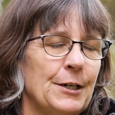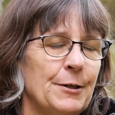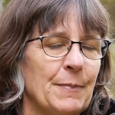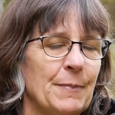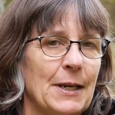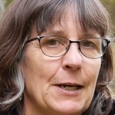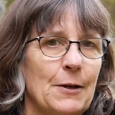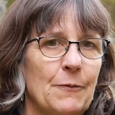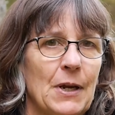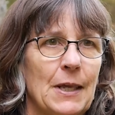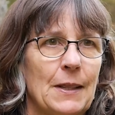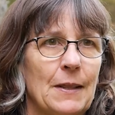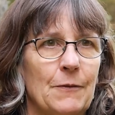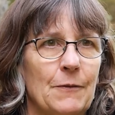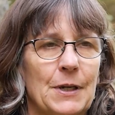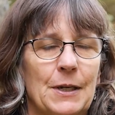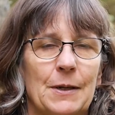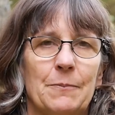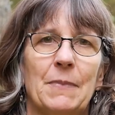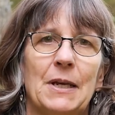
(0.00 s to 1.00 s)
any way that
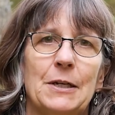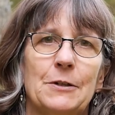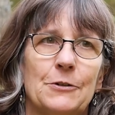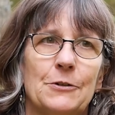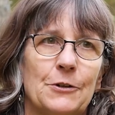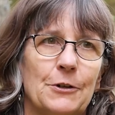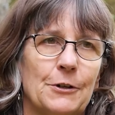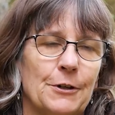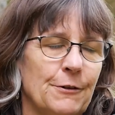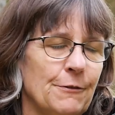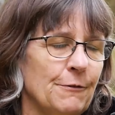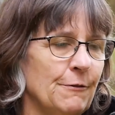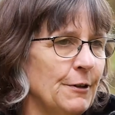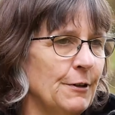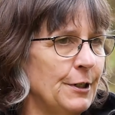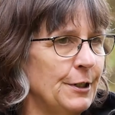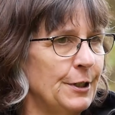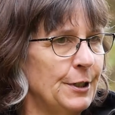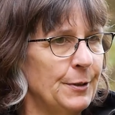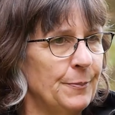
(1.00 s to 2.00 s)
we can mentor
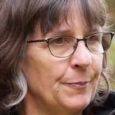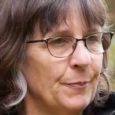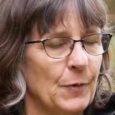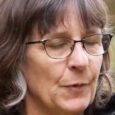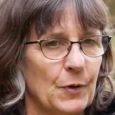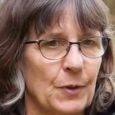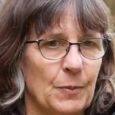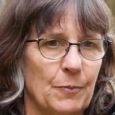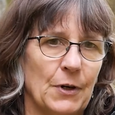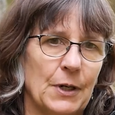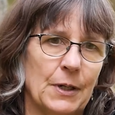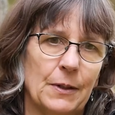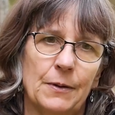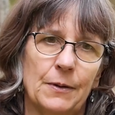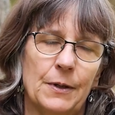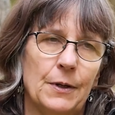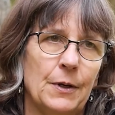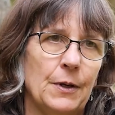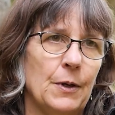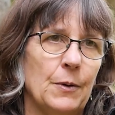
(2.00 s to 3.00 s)
or bring
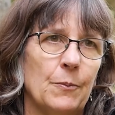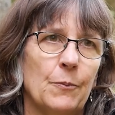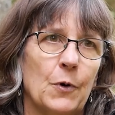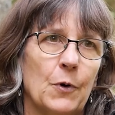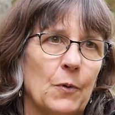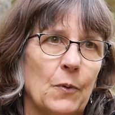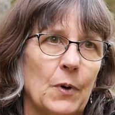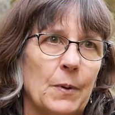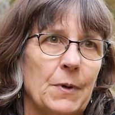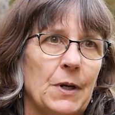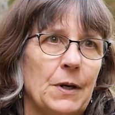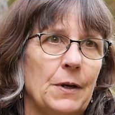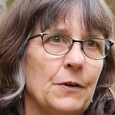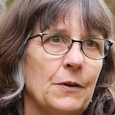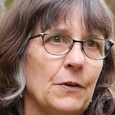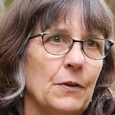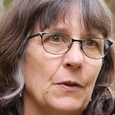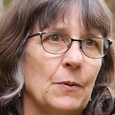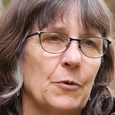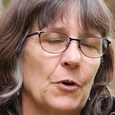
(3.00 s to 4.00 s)
more women
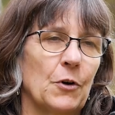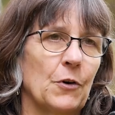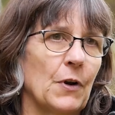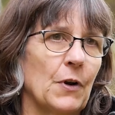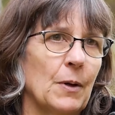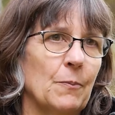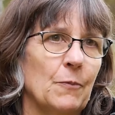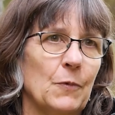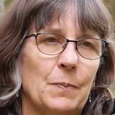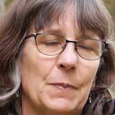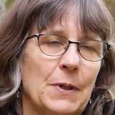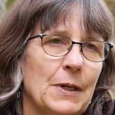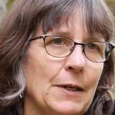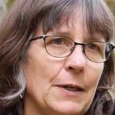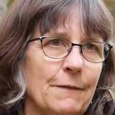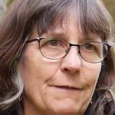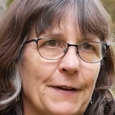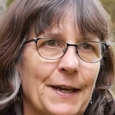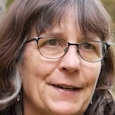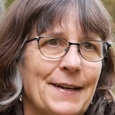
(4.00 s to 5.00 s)
into the program would
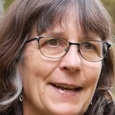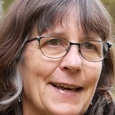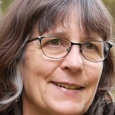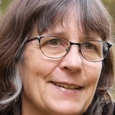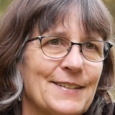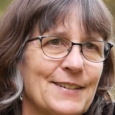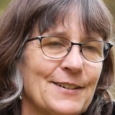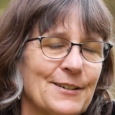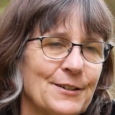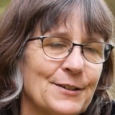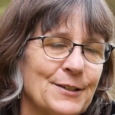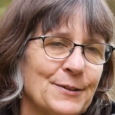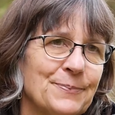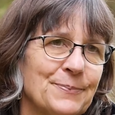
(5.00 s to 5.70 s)
be fantastic.